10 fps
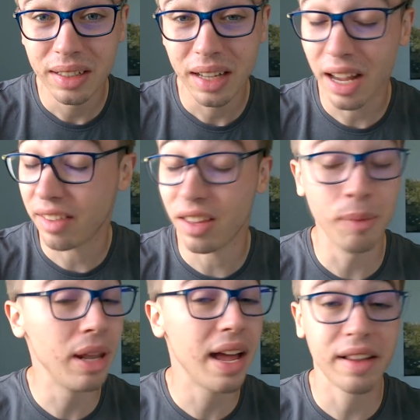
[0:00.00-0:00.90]
It
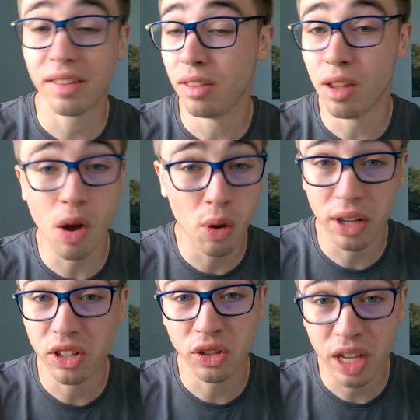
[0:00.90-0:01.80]
simply has no
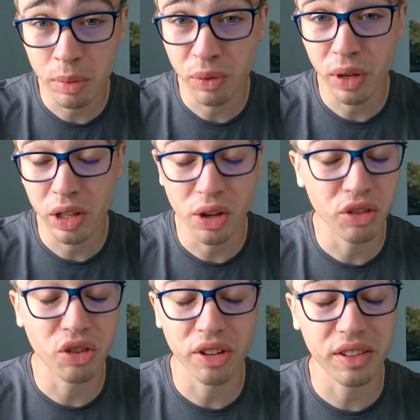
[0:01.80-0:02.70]
entertainment value.
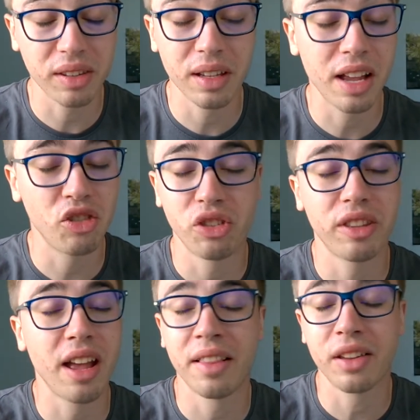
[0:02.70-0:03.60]

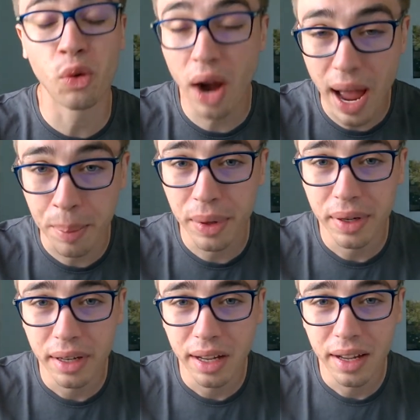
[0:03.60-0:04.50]
It's crap.
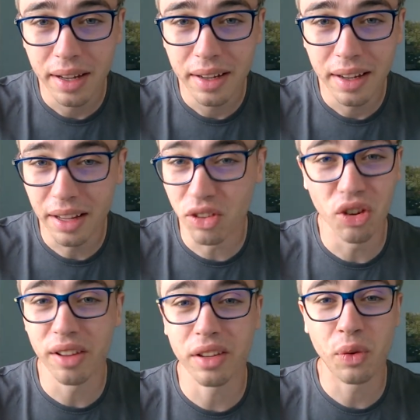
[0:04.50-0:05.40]
It's
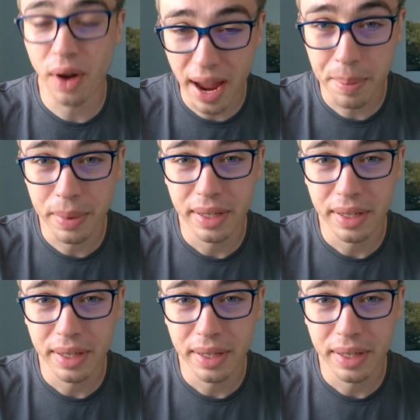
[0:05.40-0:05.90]
just crap.